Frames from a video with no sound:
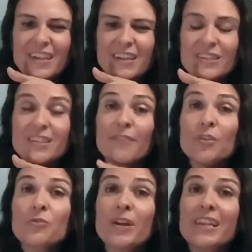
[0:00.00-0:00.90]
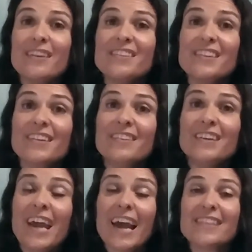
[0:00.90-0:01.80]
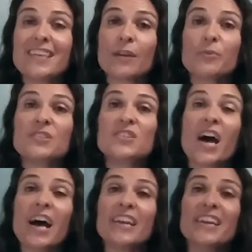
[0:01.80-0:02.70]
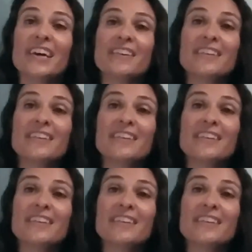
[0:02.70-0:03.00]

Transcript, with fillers: The devil grinned and said it was done